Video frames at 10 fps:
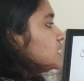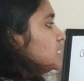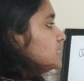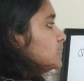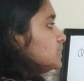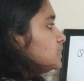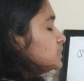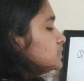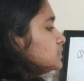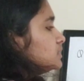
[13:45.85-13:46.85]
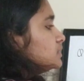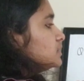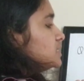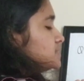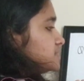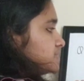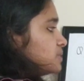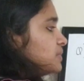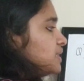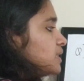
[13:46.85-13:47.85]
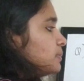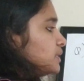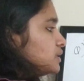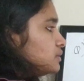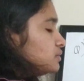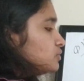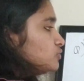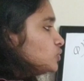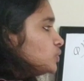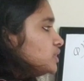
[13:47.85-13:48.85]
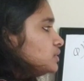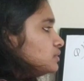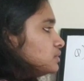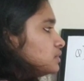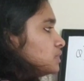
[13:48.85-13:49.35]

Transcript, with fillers: and there is a 10 milliampere flowing